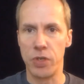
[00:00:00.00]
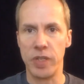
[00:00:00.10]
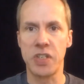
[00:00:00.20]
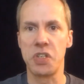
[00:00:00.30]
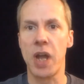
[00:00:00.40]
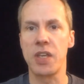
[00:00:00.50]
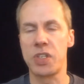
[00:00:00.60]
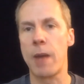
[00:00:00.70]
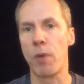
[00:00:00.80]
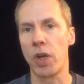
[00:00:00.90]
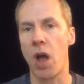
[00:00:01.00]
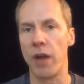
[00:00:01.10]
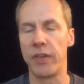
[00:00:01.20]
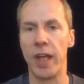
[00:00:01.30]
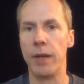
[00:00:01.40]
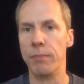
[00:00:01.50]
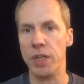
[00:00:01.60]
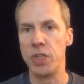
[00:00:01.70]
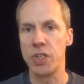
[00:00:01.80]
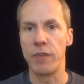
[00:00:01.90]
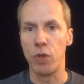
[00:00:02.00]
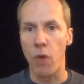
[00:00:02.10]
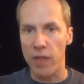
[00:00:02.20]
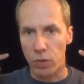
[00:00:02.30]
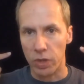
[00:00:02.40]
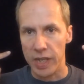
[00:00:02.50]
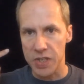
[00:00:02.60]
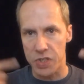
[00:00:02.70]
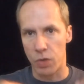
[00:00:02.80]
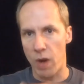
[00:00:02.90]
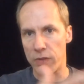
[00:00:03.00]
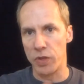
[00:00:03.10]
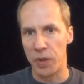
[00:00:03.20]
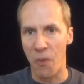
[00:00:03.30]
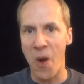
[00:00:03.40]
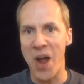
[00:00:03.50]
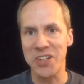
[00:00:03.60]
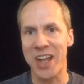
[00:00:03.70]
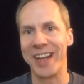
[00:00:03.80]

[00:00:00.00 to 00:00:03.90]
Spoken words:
So this is not separate content, but just if you'd rather listen rather than watch,